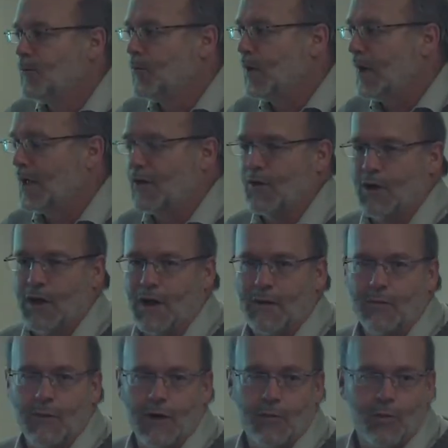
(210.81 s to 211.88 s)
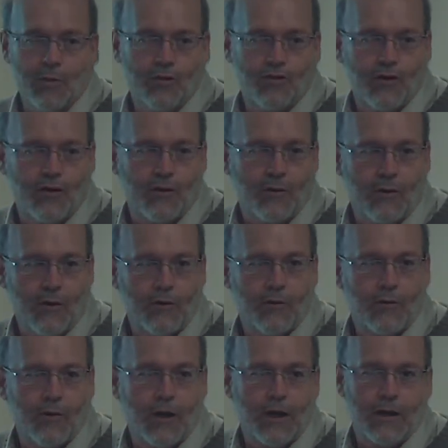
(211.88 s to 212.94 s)
that I could have gotten my boots on the roof,
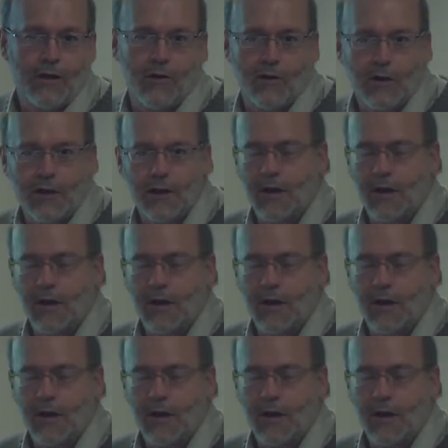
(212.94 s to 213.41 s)
quite literally.